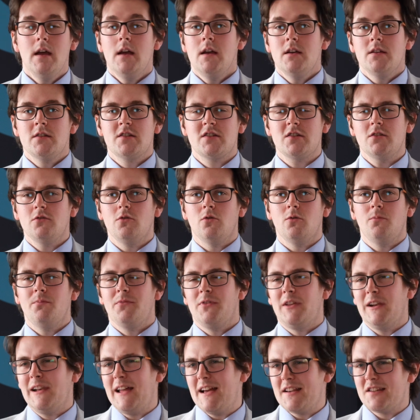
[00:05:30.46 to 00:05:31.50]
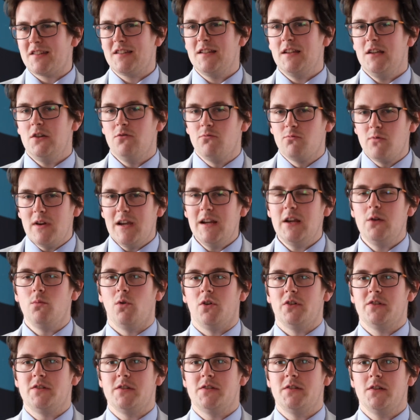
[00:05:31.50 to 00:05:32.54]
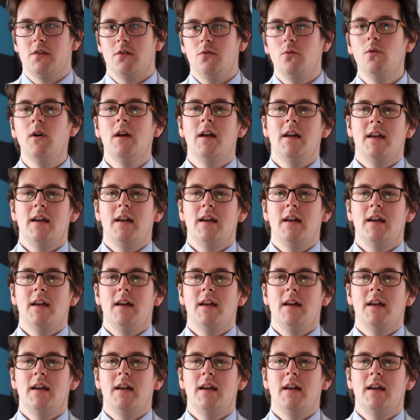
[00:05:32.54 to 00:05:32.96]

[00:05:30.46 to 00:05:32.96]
So, the last thing you really want to do